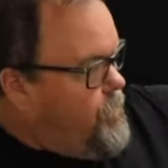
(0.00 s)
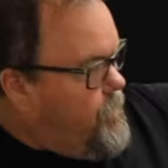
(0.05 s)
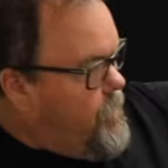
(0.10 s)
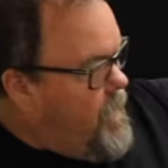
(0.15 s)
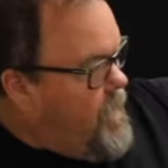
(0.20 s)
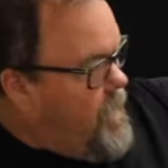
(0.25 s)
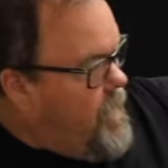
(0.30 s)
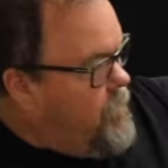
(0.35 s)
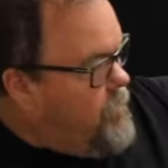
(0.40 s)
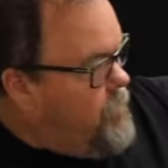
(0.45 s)

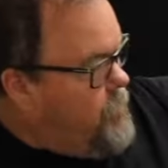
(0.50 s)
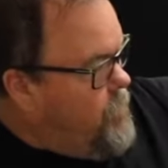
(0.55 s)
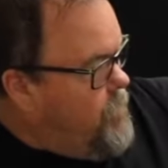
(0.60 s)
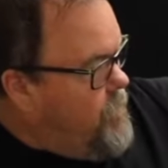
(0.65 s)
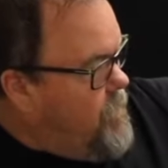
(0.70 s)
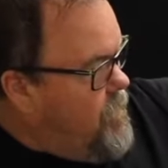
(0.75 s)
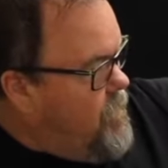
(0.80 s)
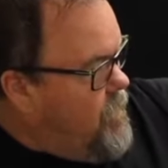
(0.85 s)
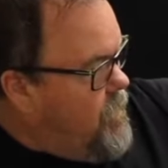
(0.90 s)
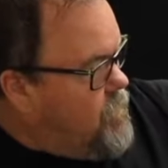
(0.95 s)
And
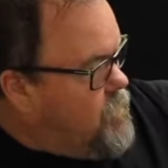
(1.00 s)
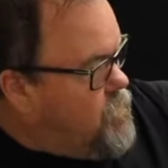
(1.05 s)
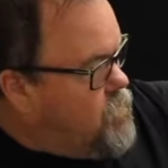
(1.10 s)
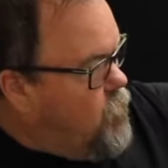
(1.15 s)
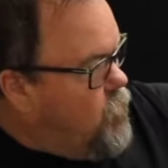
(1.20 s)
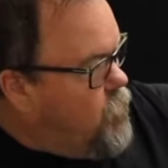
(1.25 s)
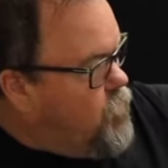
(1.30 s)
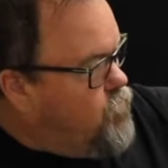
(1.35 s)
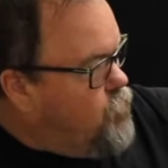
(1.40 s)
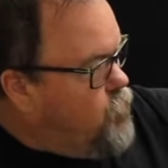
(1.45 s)

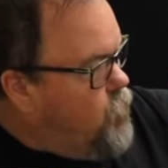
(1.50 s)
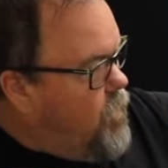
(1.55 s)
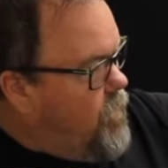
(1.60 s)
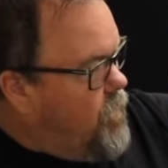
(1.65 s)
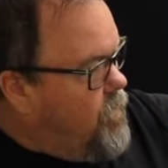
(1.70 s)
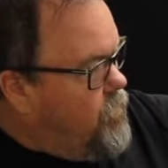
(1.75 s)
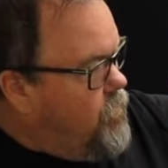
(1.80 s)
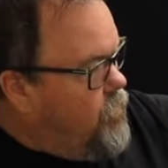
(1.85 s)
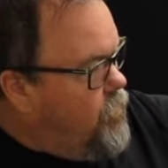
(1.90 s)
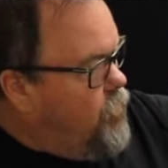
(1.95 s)
so what you want
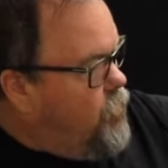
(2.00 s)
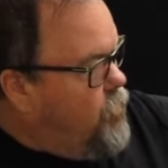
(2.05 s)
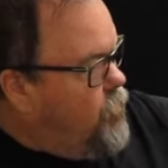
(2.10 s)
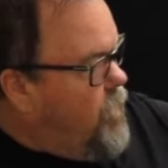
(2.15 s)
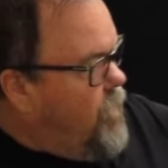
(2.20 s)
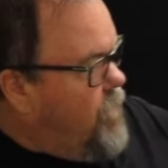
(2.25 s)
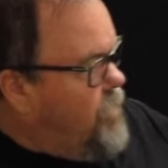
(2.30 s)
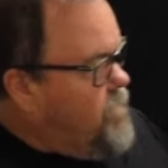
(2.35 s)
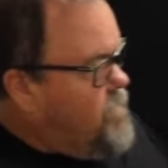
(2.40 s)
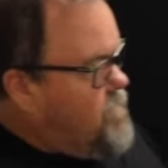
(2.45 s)
to
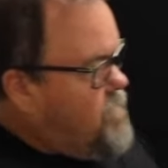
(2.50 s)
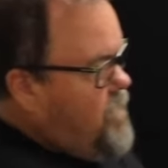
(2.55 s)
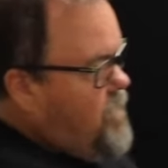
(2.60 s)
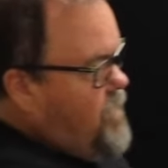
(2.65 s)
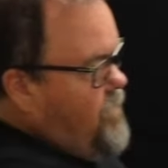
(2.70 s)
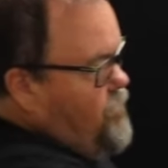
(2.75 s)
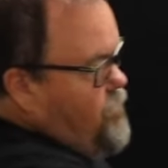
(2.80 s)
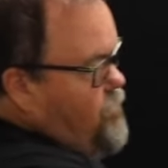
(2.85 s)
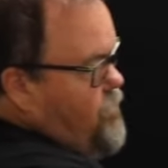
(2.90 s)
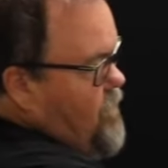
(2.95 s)
do, and this could
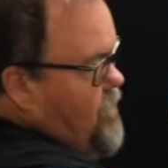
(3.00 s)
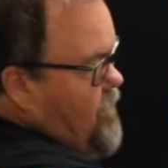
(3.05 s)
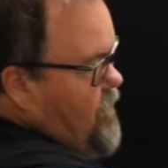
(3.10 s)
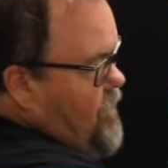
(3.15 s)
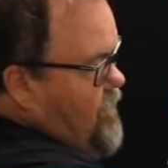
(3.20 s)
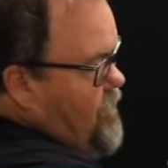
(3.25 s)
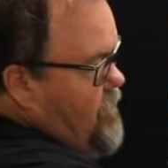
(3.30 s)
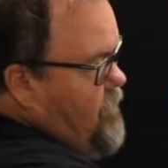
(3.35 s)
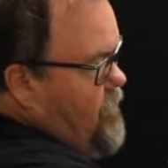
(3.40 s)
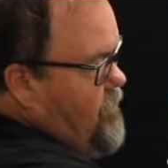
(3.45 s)
even be
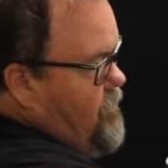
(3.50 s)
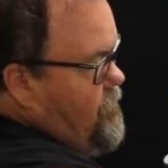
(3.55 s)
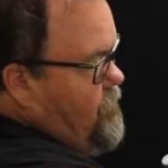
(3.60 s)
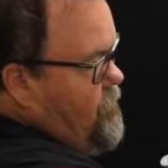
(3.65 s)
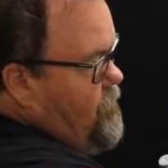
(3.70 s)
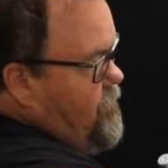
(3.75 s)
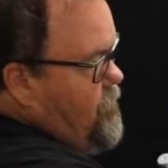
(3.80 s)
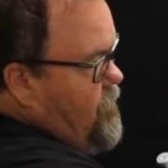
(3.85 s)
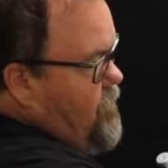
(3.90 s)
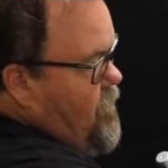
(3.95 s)
like
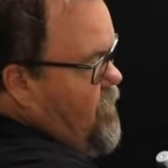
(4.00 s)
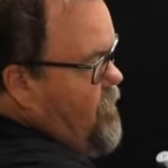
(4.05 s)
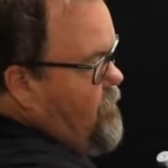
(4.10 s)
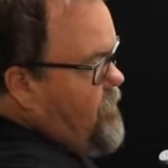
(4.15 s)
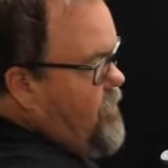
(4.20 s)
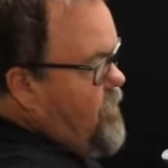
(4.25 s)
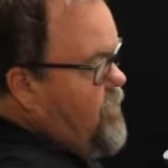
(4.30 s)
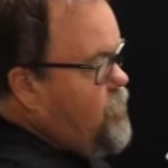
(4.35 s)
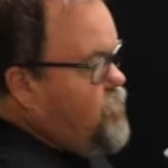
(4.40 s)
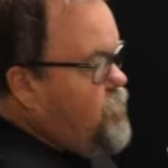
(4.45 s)
a
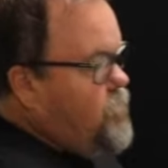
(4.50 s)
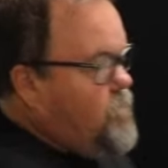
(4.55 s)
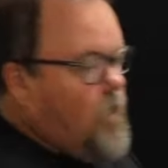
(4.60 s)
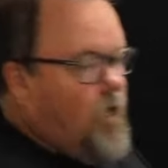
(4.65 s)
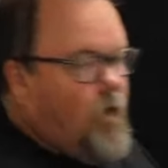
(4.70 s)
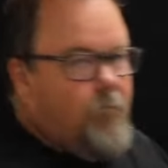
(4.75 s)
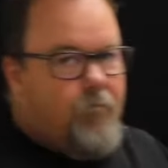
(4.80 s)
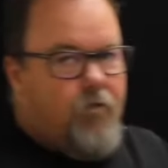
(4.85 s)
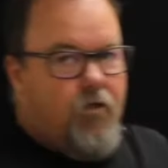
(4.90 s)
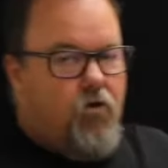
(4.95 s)
combination
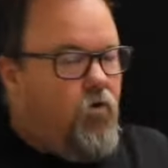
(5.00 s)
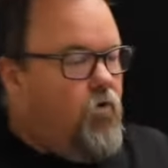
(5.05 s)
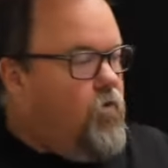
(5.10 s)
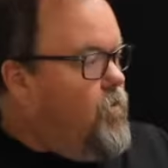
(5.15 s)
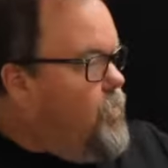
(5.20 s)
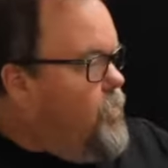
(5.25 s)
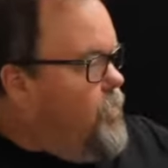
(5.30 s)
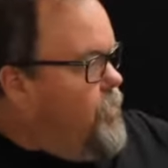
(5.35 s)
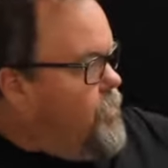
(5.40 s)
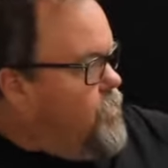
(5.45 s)
top middle.
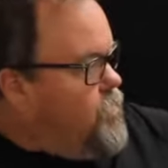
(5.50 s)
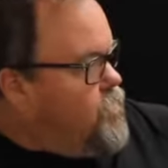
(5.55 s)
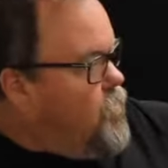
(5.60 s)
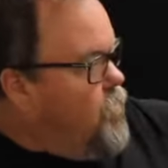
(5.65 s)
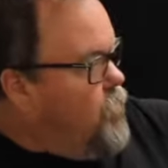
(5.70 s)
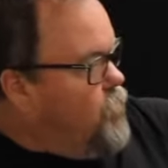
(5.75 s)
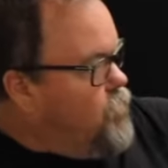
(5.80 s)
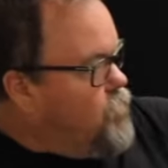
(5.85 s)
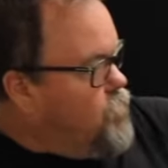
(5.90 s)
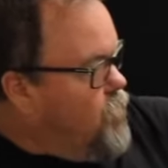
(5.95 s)

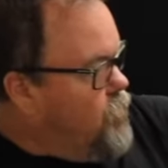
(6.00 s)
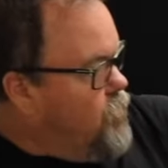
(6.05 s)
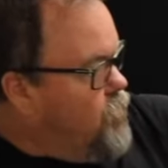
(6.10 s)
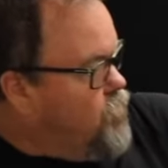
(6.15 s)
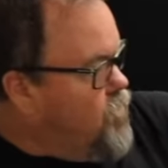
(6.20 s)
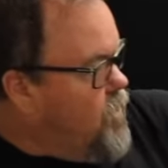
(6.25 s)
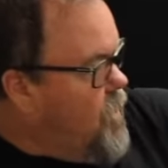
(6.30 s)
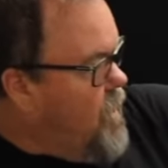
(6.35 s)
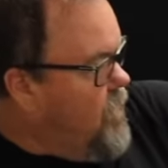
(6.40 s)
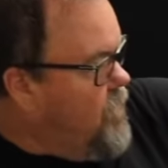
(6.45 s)
So the
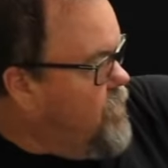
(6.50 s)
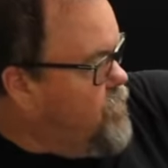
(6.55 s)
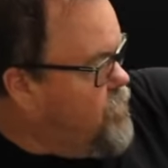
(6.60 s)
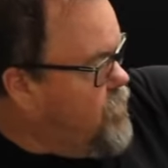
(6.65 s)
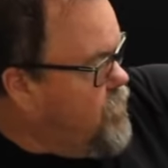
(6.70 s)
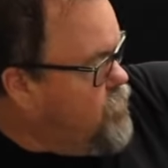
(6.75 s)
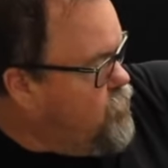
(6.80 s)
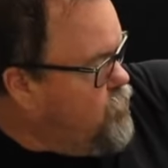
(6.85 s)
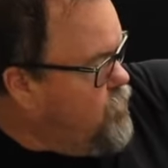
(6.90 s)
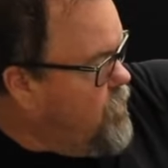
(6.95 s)
challenge
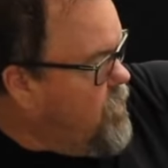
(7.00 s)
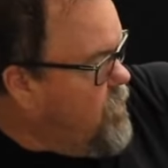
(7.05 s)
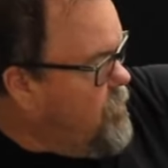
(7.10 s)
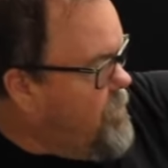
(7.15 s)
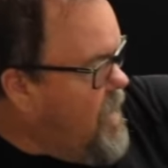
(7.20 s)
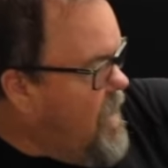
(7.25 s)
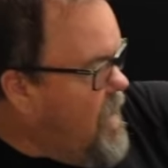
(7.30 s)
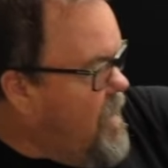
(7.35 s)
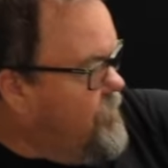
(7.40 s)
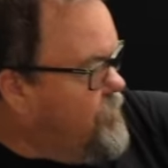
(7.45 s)
that you end up
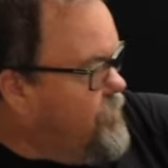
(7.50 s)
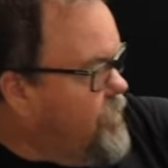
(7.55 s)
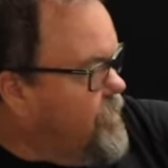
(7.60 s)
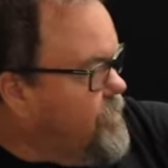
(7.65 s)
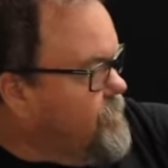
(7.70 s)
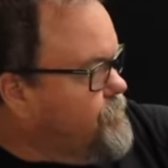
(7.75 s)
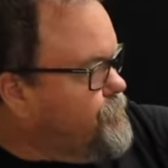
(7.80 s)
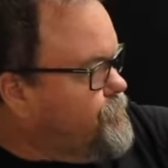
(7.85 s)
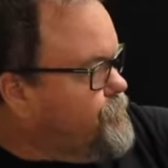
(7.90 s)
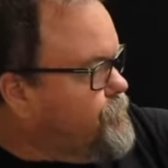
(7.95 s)

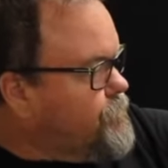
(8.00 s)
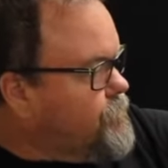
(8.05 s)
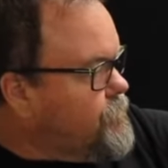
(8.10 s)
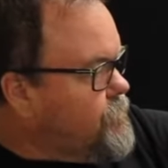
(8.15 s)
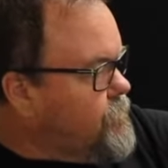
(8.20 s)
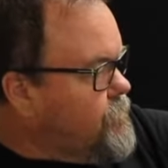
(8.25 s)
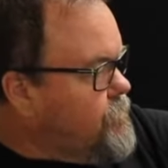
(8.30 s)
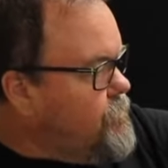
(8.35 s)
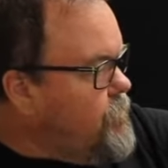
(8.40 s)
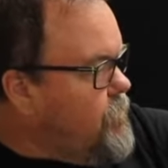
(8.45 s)
having
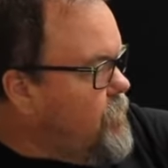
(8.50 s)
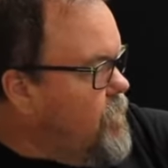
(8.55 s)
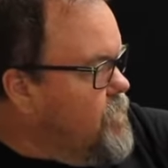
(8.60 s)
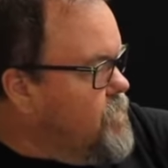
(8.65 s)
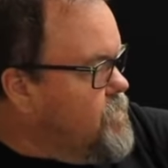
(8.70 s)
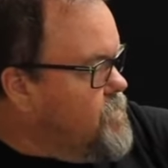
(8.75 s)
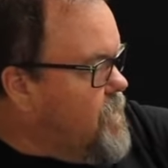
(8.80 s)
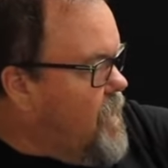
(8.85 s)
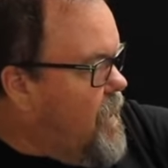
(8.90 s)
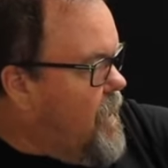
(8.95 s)

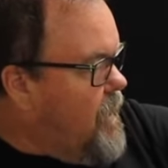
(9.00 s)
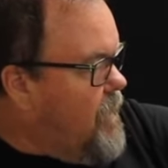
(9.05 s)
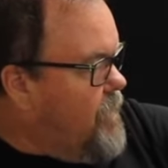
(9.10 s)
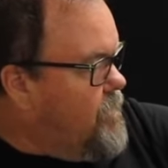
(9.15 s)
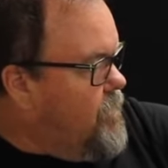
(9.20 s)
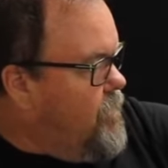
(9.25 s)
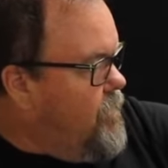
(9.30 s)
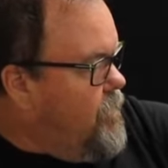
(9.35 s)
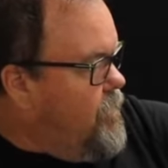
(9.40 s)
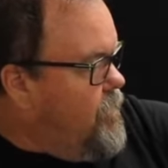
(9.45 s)
is
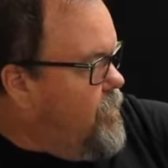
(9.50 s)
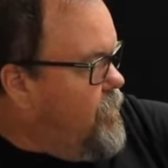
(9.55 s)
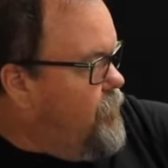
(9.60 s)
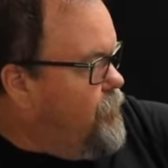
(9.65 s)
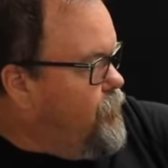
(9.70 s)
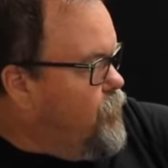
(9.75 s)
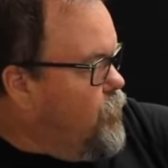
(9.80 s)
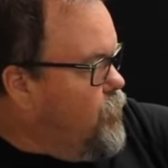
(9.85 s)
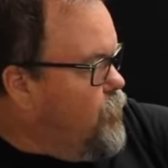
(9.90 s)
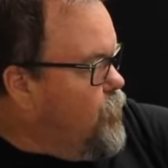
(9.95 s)
that
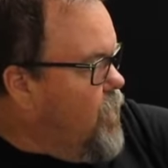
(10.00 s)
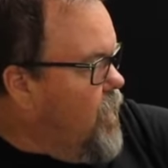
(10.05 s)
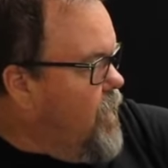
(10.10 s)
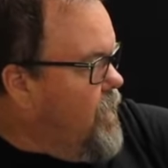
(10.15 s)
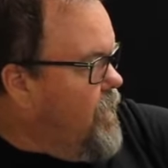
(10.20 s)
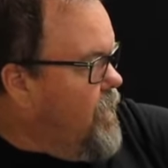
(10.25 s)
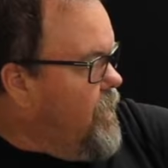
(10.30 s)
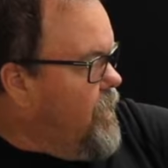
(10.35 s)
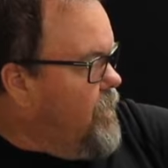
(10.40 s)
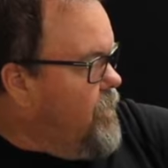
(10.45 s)
if you're
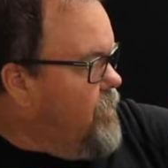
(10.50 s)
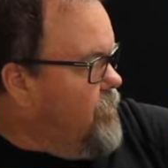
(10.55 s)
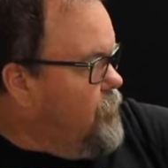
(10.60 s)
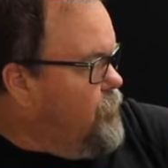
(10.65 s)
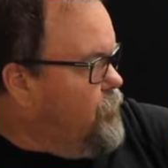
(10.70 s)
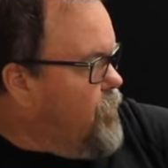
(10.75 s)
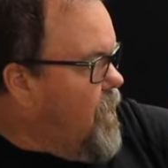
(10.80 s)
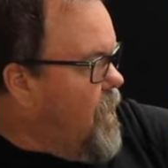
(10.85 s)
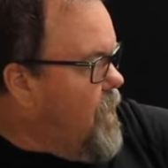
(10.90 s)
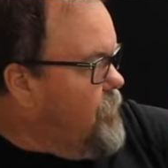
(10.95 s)
running
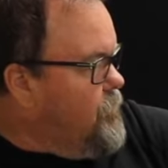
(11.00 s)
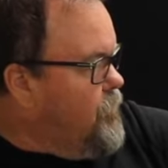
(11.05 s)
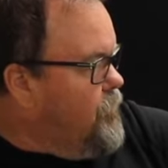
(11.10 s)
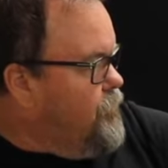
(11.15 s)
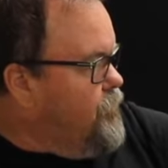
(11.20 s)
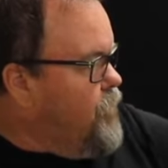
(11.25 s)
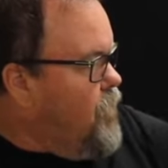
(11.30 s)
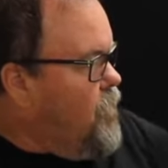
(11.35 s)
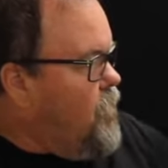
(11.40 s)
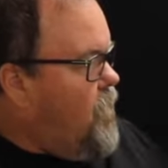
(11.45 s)
bottom of
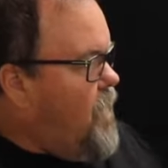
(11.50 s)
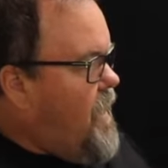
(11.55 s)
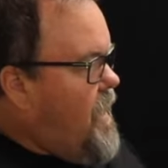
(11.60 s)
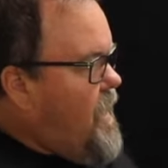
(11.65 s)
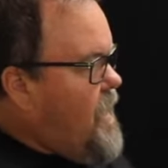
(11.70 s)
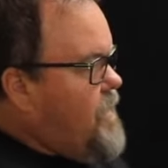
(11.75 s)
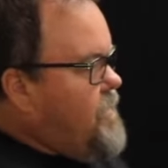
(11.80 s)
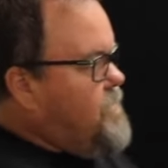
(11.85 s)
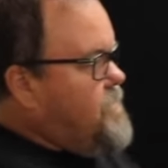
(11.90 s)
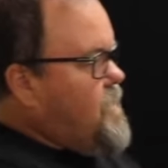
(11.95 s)
funnel
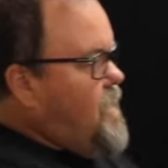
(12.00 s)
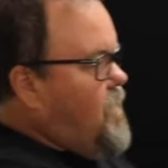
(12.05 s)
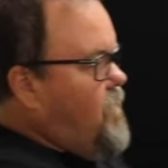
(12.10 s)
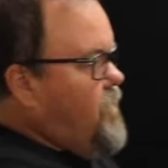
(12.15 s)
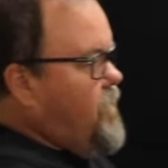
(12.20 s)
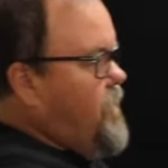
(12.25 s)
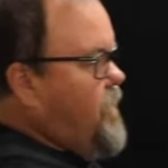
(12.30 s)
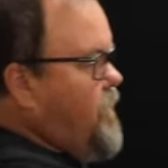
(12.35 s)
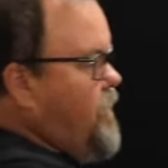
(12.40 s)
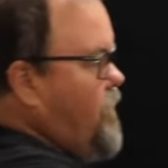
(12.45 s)
ads
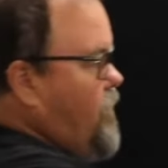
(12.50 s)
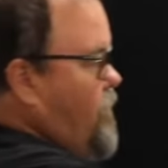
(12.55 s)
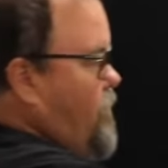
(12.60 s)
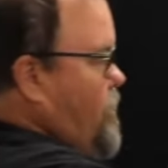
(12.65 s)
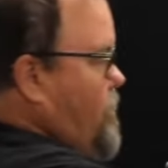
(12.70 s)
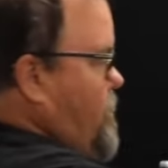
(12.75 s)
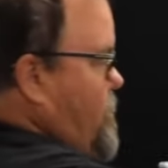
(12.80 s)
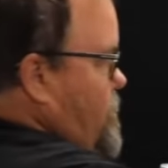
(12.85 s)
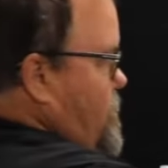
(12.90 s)
out here,